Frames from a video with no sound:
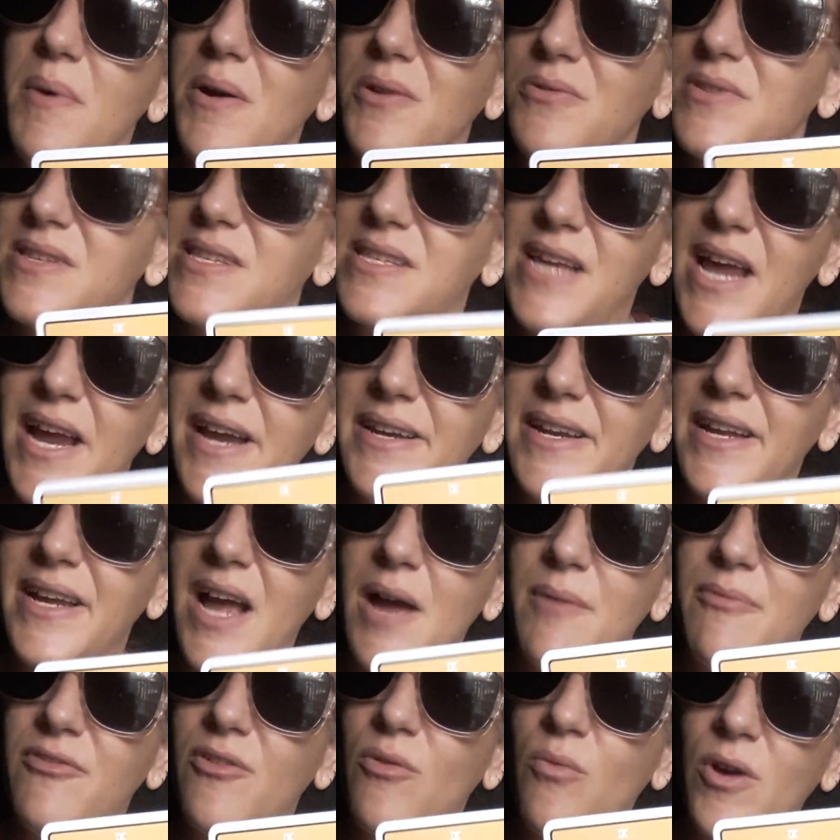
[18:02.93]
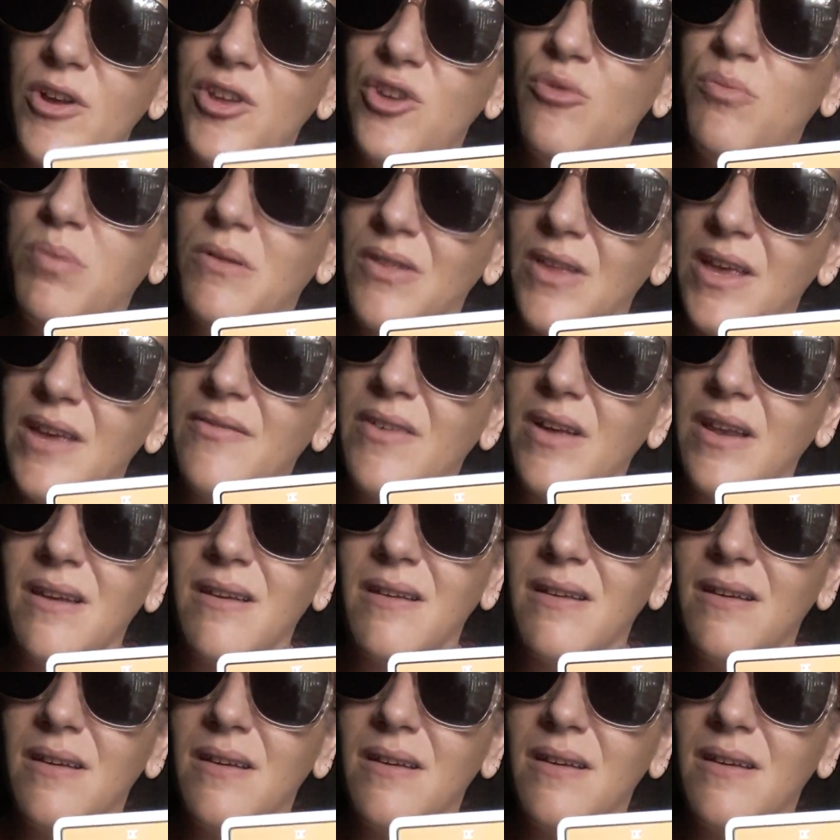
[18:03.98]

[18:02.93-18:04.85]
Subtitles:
about standing up for what you believe in.